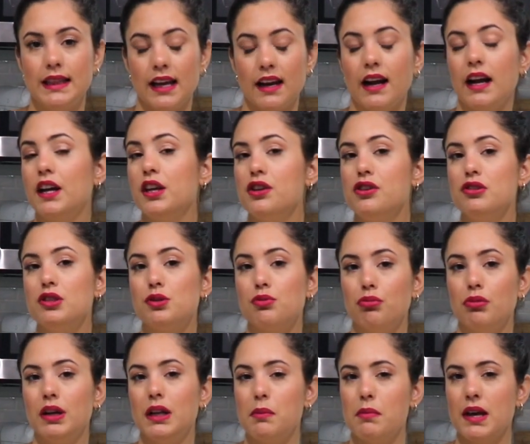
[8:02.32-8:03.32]
that I use
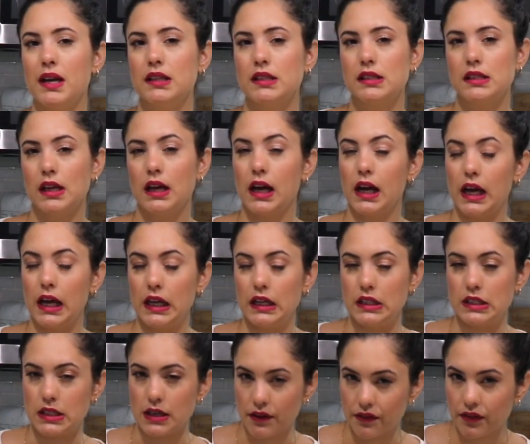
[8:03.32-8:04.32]
really makes a
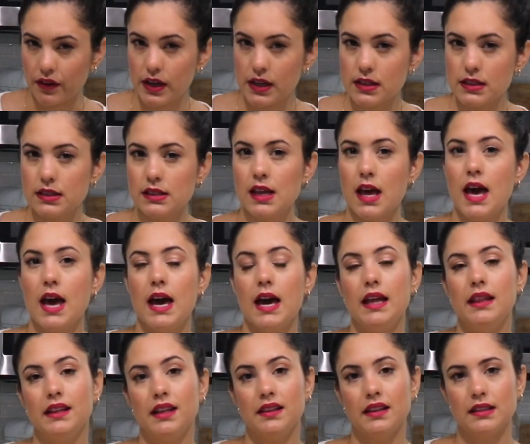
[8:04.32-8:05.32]
difference,
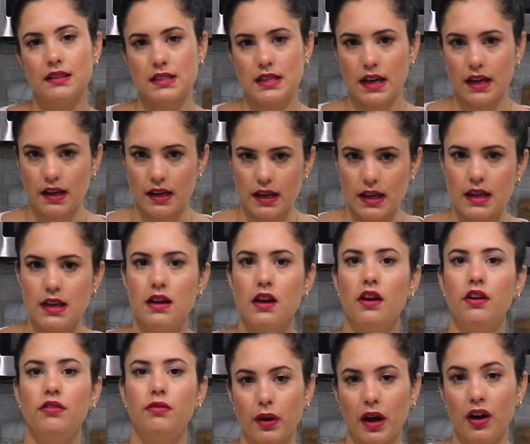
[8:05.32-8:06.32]
and then the technique
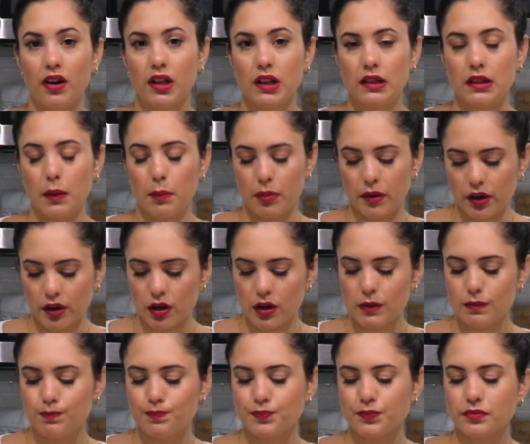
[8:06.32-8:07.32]
of browning the
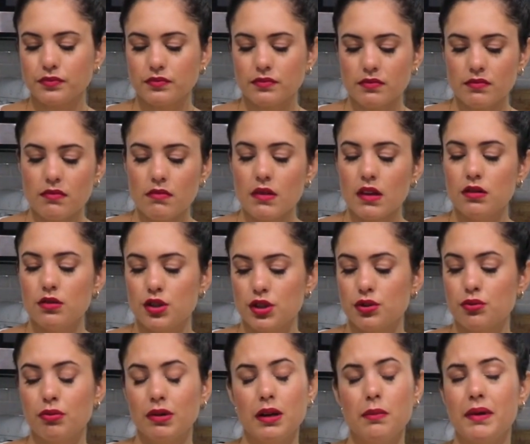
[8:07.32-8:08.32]
butter
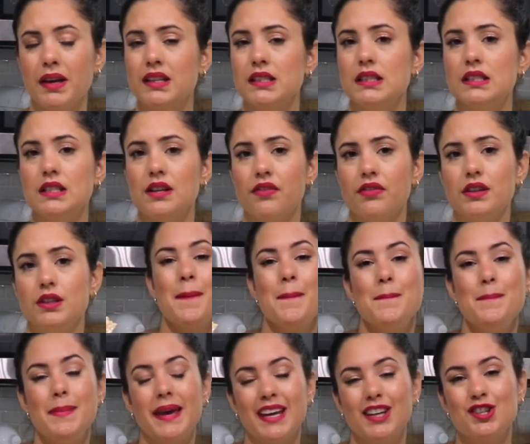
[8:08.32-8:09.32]
just really makes a difference.
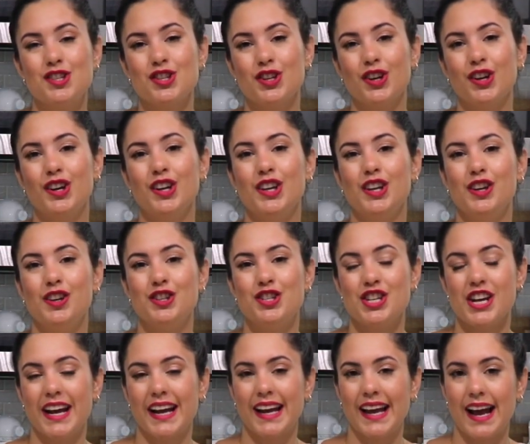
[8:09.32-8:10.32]
Make sure you
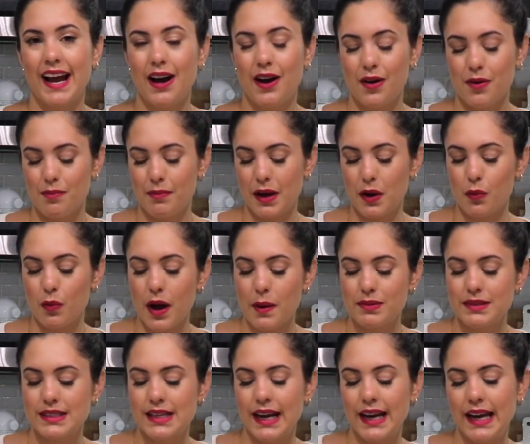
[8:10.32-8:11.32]
check out my
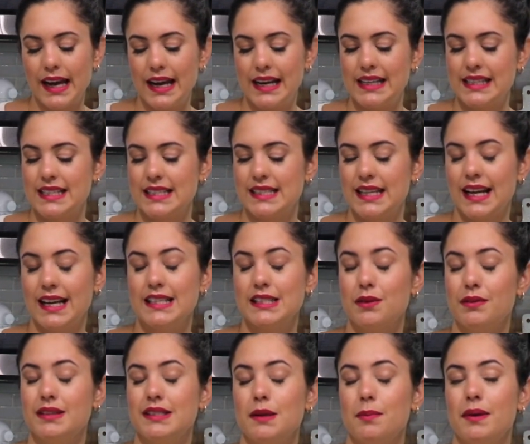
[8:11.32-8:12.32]
website,
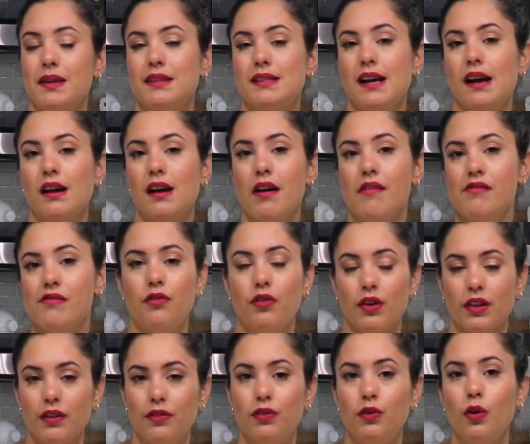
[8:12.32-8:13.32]
anitasdeliciousrecipes.com.
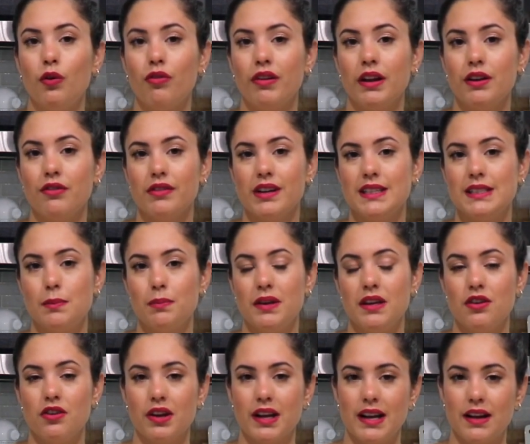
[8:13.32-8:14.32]
For the full written recipe,
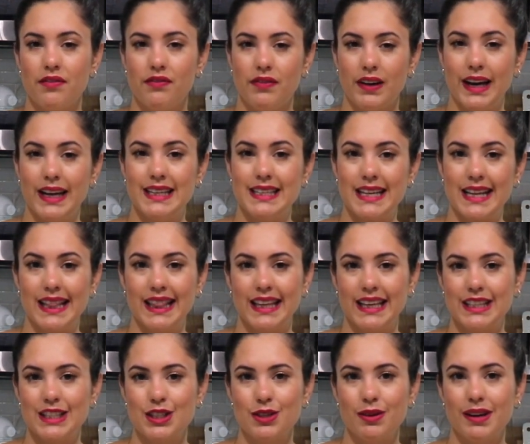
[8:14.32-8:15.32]
you're gonna find a
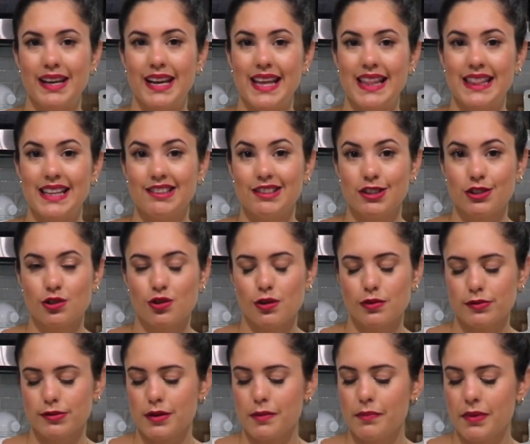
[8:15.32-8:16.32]
link to it in the
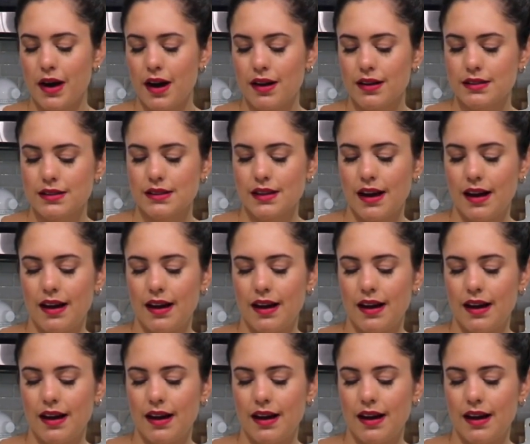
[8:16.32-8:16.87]
description box.